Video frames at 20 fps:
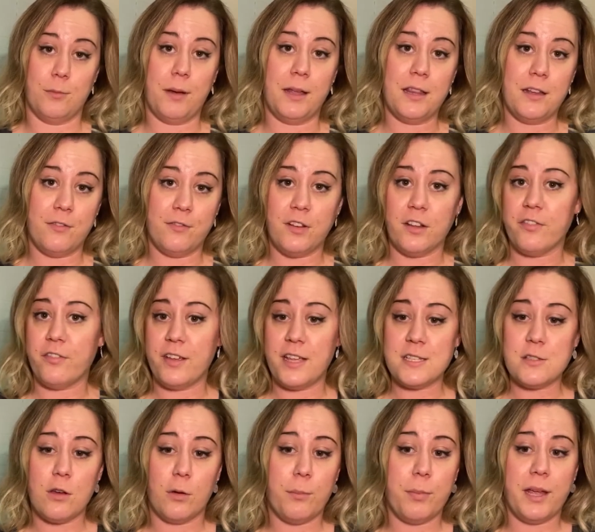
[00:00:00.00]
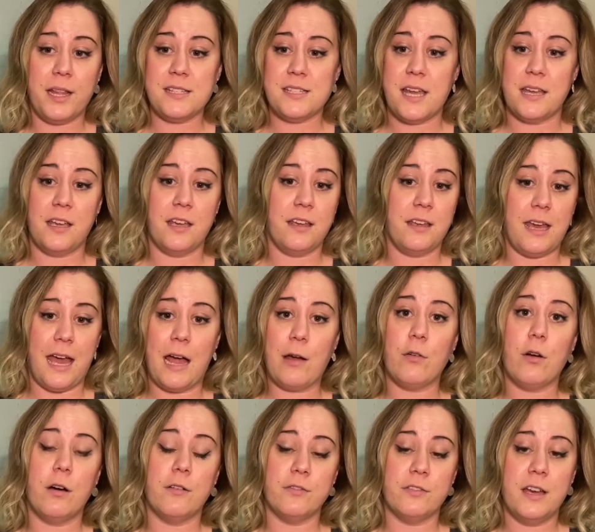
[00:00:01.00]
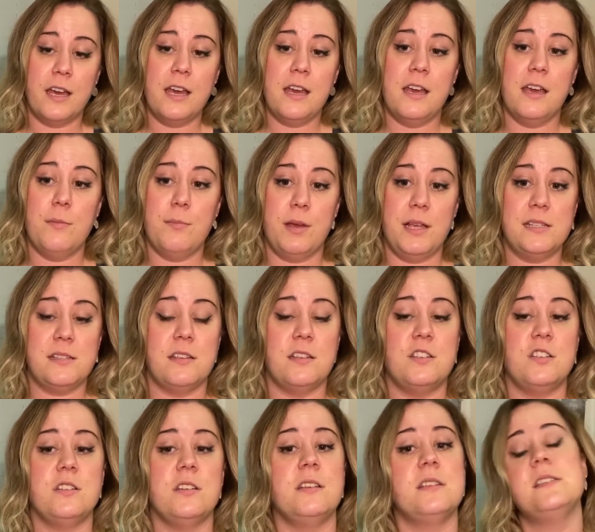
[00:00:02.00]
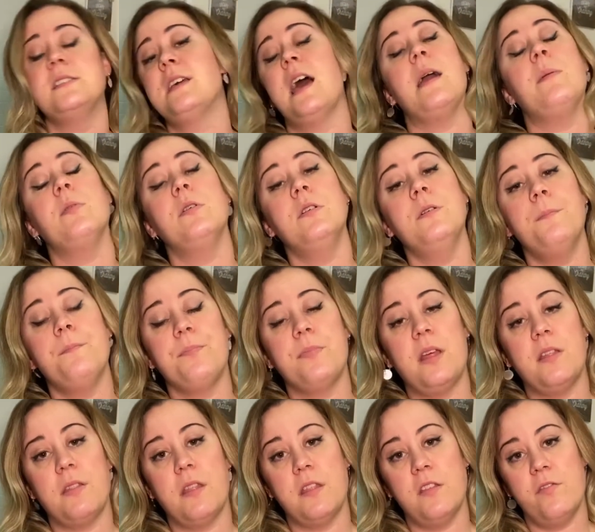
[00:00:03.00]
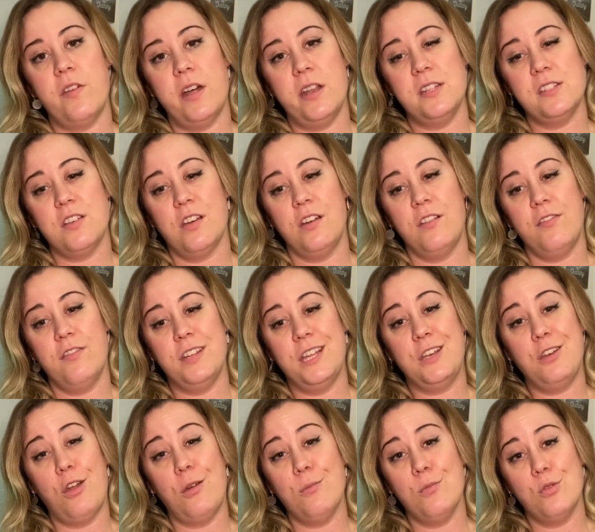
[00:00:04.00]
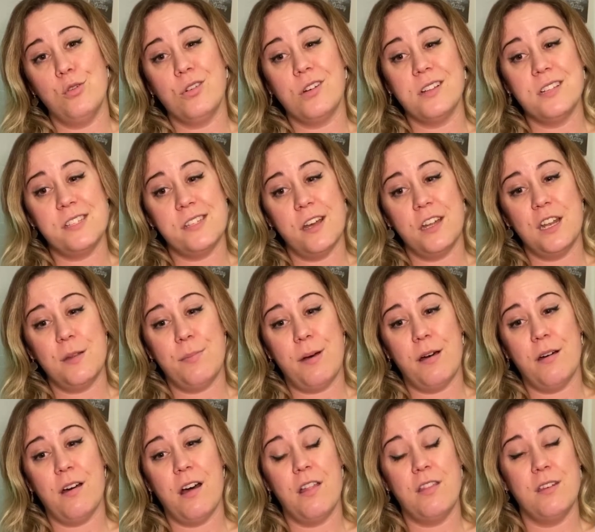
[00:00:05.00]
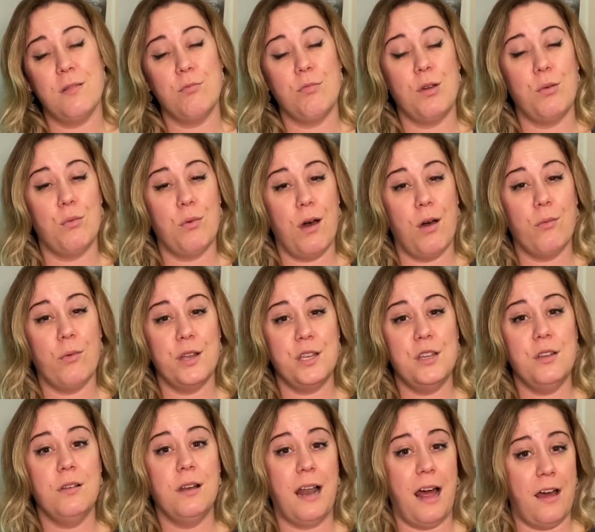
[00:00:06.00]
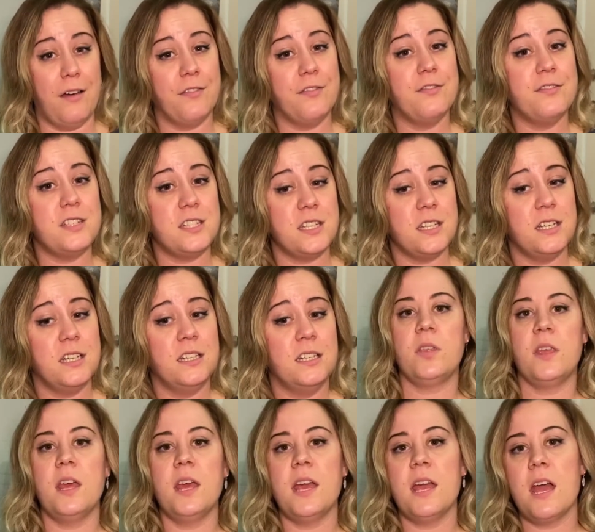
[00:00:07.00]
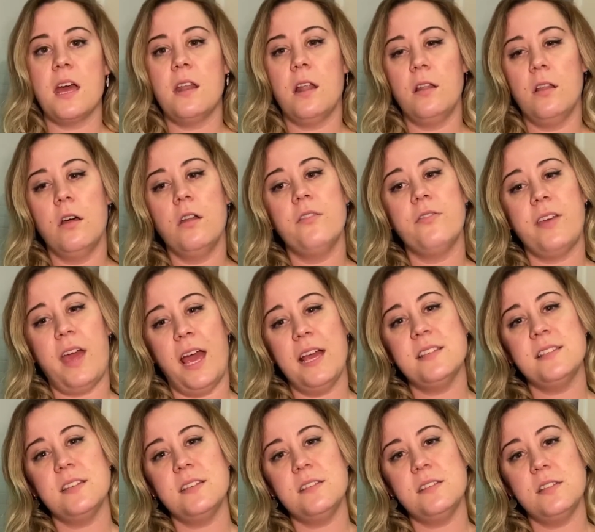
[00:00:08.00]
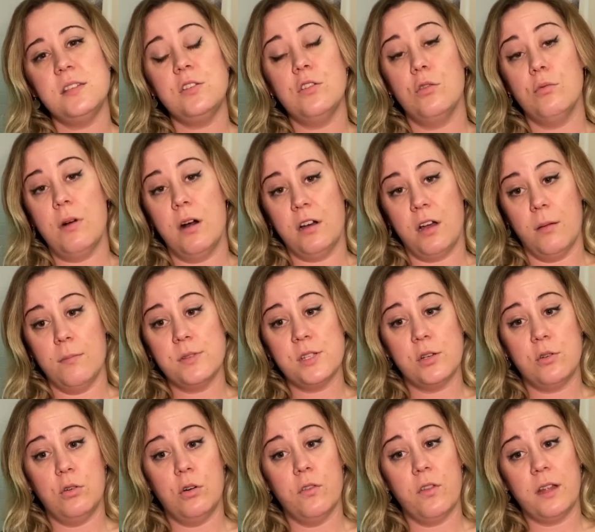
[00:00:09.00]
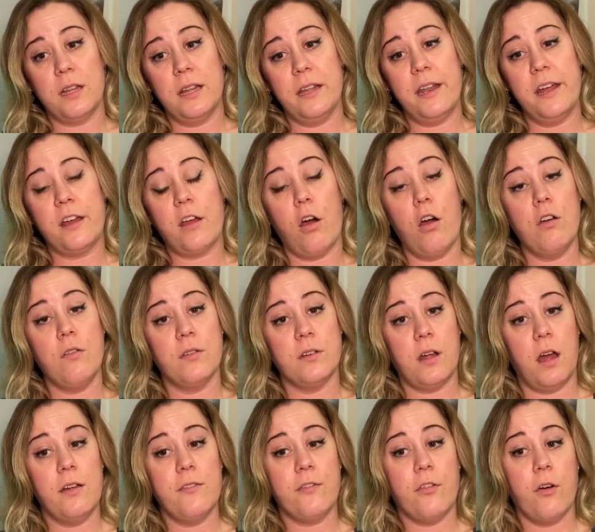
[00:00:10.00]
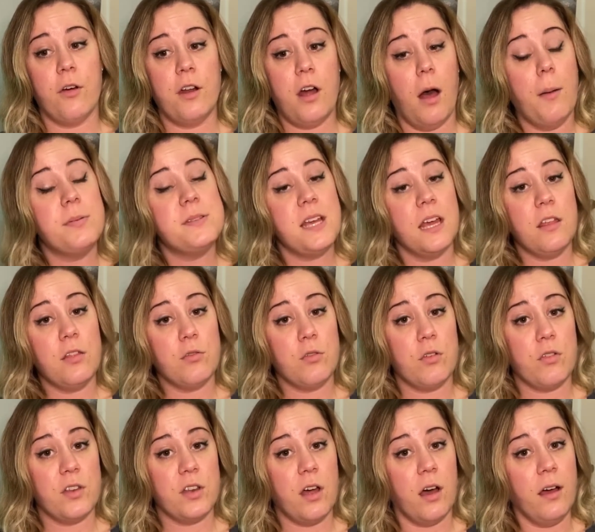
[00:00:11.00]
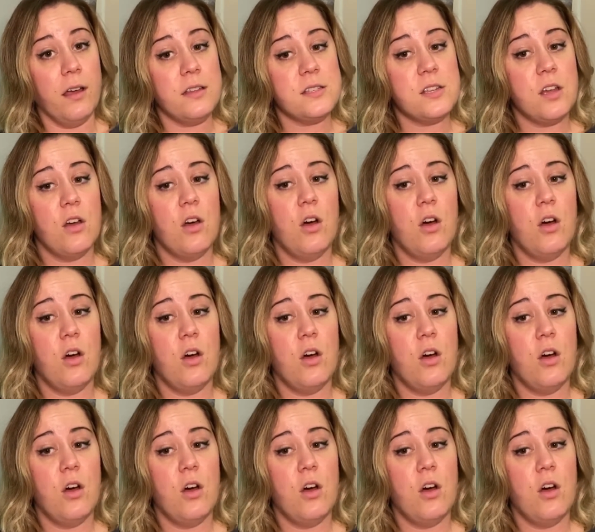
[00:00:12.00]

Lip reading: mean that Fluffy is not being taken care of. It means that she is stable and that the vet is hopefully no more concerned about her than we were when you left. In a lot of cases, you're welcome to call the clinic overnight for an update through the night,